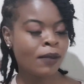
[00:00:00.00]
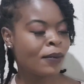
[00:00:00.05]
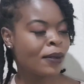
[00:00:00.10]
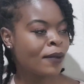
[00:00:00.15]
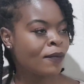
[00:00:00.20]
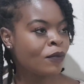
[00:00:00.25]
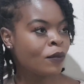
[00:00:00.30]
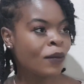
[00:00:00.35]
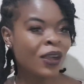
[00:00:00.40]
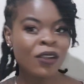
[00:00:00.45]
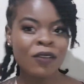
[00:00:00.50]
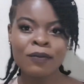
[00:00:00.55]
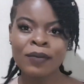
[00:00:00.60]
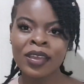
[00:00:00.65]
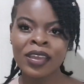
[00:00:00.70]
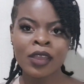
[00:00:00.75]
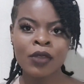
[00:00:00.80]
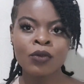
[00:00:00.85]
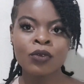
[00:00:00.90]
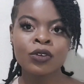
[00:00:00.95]
The back of my
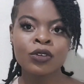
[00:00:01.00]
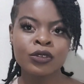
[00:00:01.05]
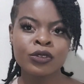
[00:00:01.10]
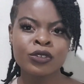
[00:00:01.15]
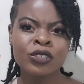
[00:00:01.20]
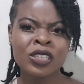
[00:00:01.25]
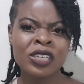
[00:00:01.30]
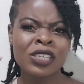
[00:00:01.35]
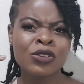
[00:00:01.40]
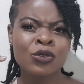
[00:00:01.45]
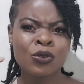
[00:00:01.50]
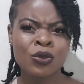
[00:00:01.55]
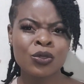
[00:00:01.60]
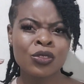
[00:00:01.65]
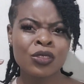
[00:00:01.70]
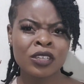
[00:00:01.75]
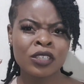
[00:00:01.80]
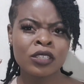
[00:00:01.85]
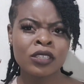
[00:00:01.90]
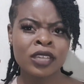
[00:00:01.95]
hair would usually go
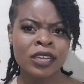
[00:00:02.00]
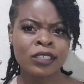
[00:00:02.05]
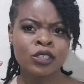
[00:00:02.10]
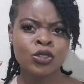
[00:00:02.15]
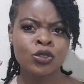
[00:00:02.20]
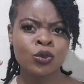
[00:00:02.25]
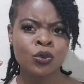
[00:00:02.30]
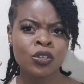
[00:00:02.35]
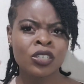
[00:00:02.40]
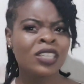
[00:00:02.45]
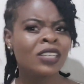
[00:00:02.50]
that short.